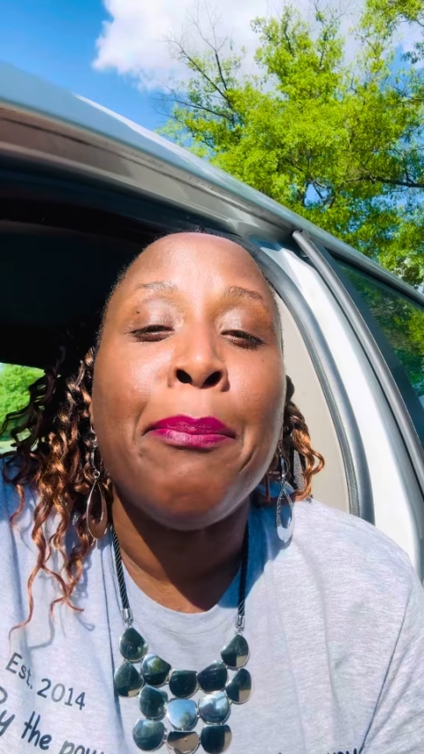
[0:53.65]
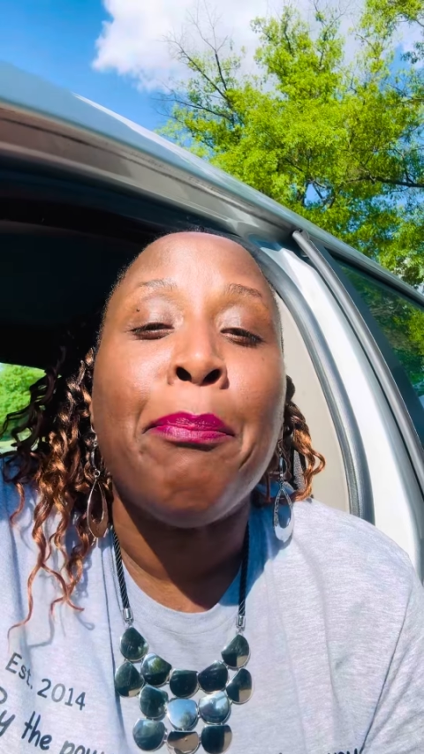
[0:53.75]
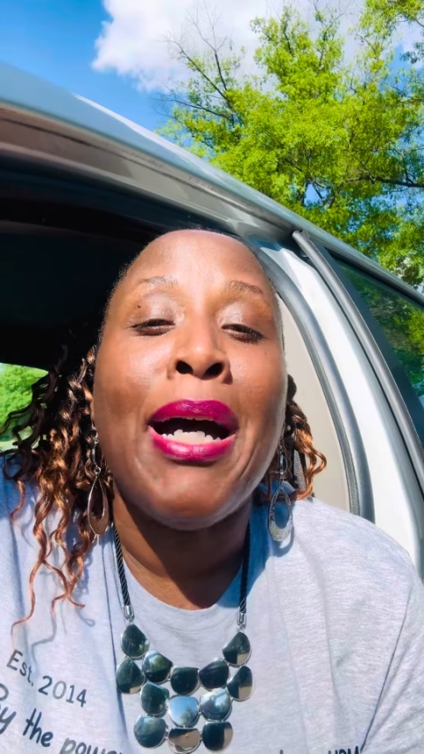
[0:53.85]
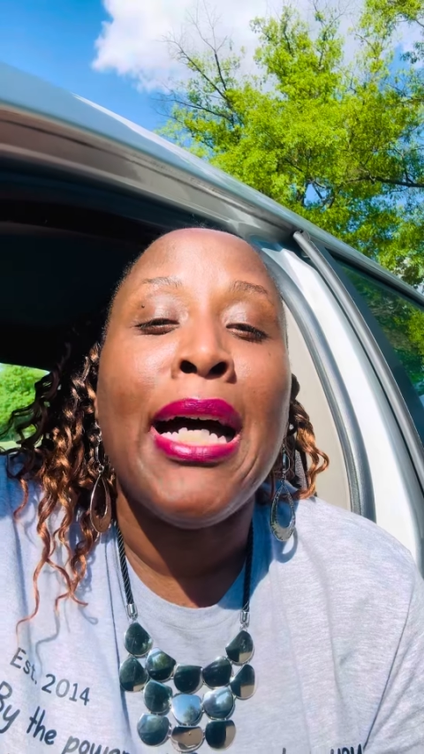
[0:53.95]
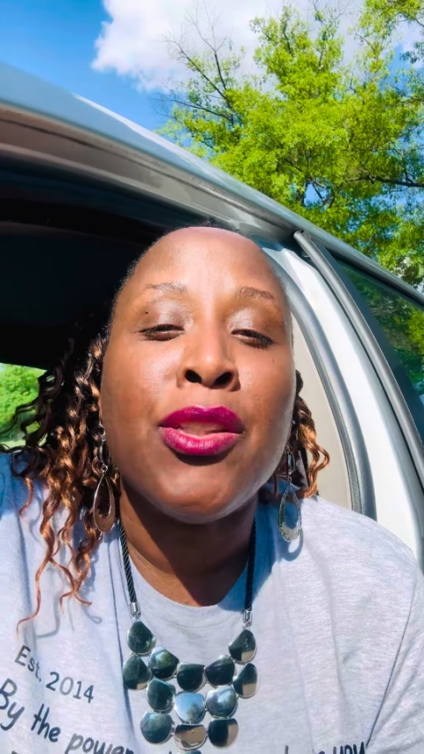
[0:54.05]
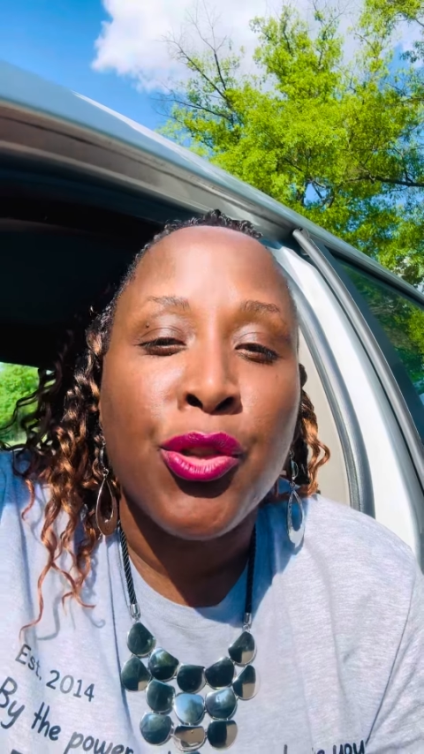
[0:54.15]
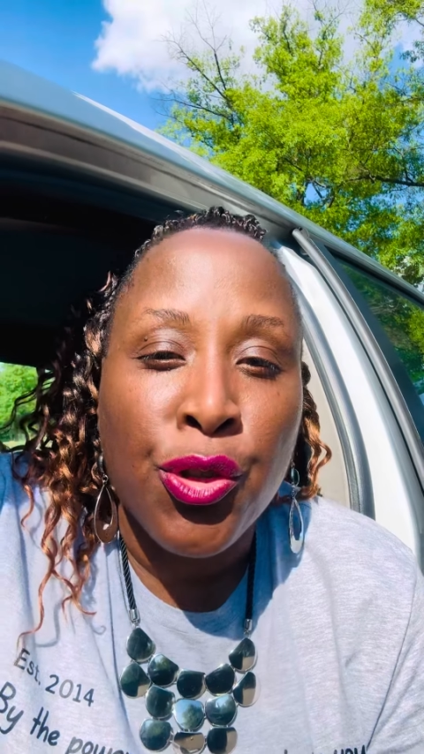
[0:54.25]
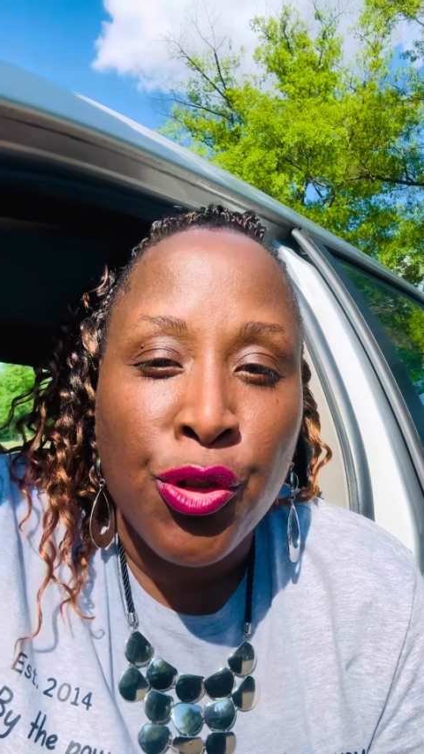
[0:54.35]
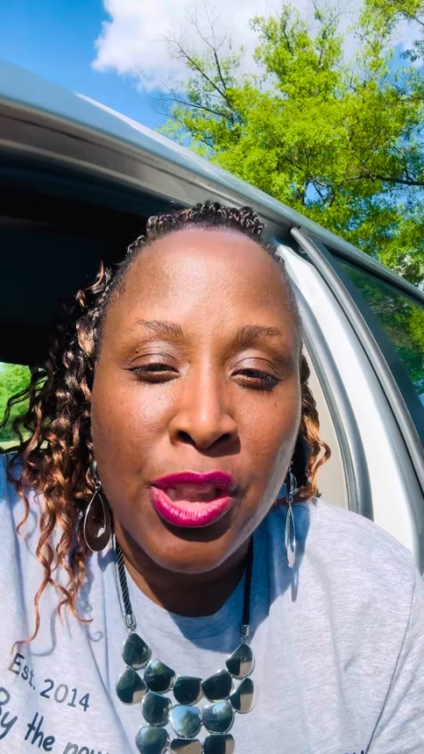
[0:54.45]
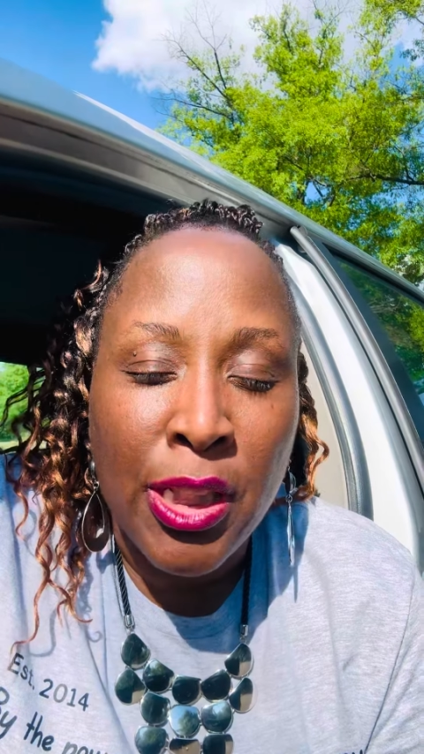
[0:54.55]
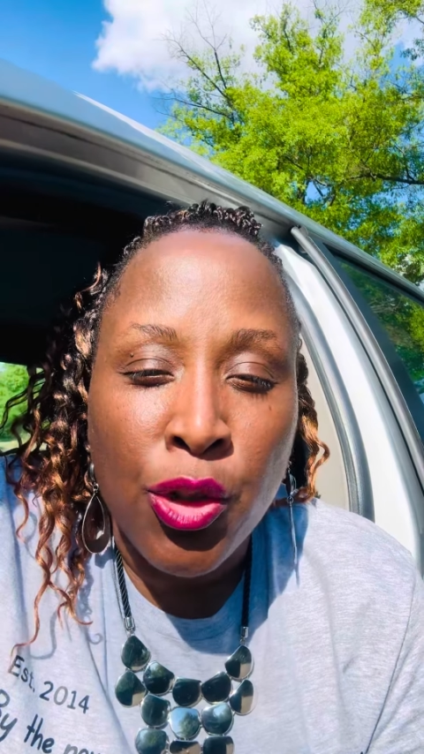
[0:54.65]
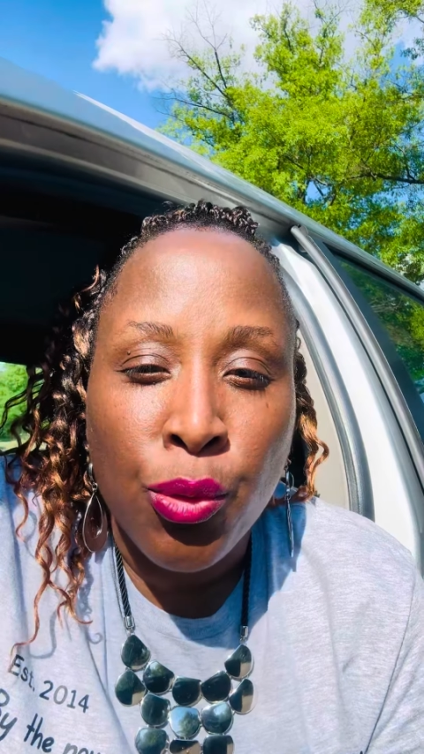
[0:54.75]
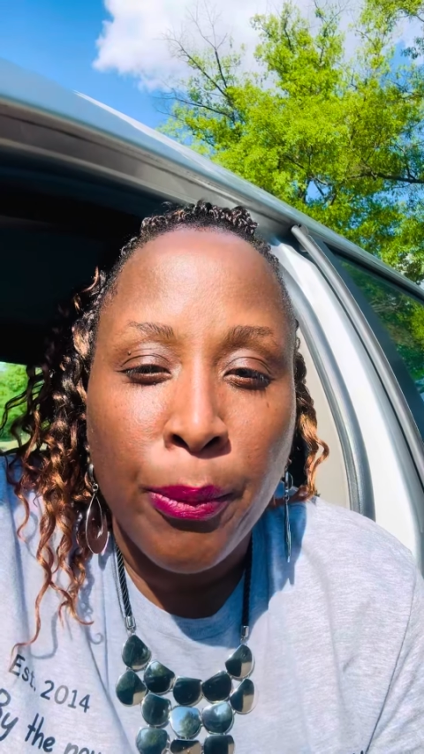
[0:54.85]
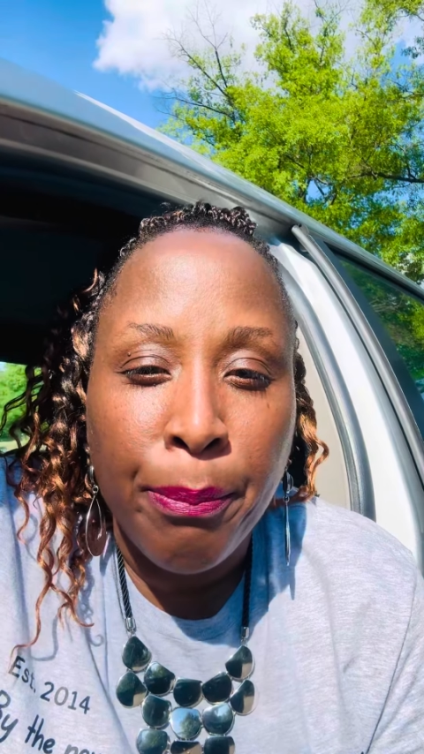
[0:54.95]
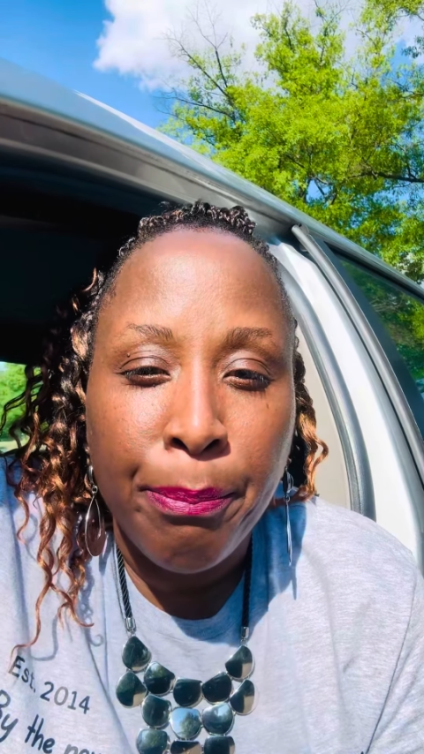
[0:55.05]
imposter
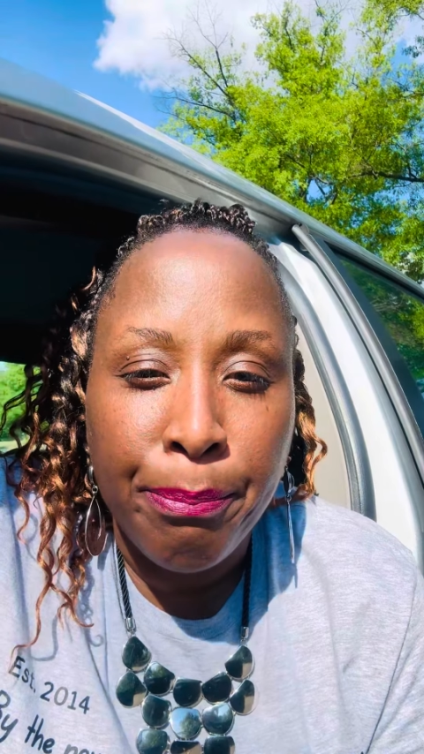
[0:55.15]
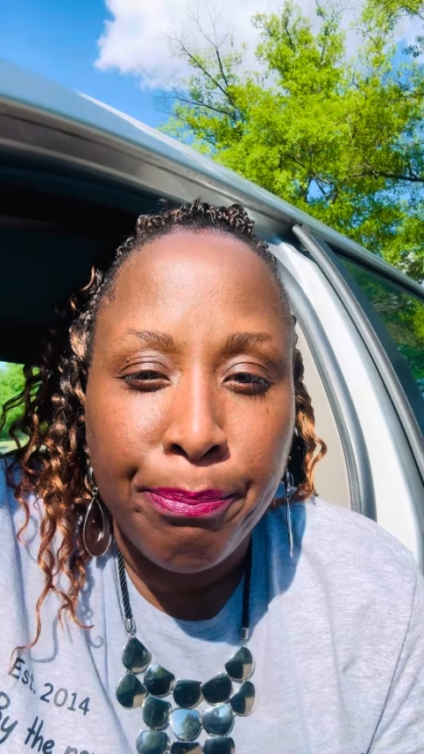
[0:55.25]
syndrome.